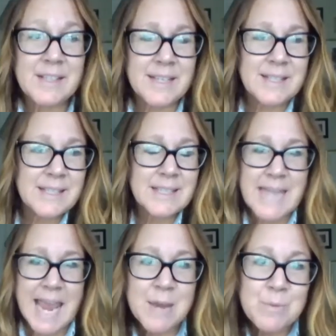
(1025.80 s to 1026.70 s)
it
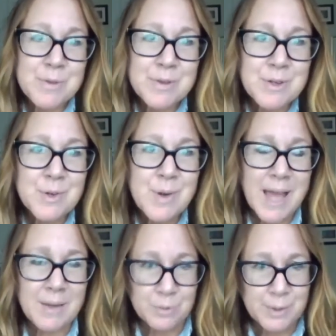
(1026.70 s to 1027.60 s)
stayed with you
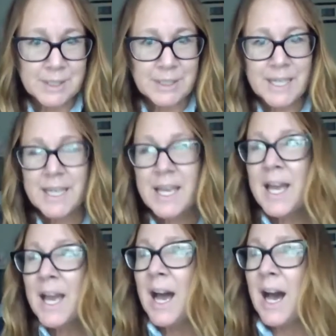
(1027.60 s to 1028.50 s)
and really
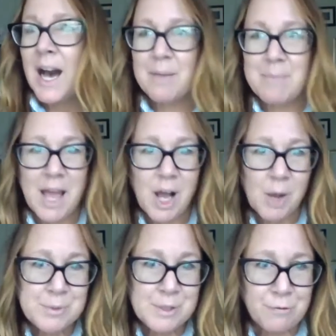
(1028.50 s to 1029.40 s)
um,
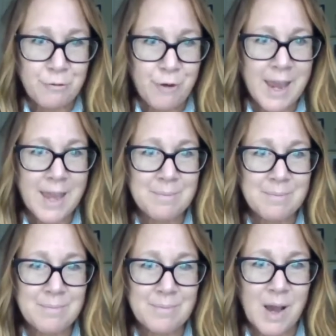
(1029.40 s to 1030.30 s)
helped to frame
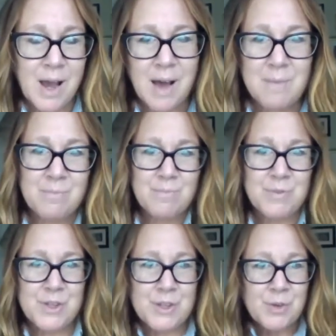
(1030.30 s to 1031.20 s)
um,
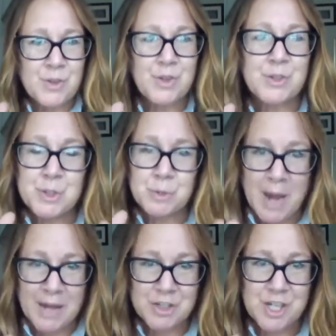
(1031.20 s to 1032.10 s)
your
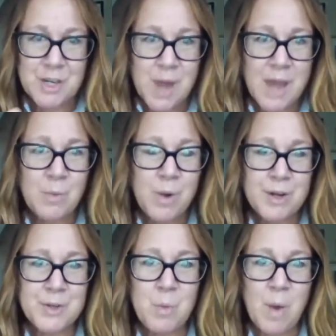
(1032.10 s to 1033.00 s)
direction and, and,
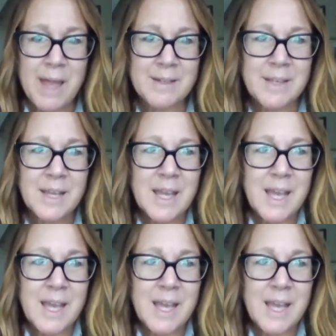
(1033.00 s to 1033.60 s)
where you went.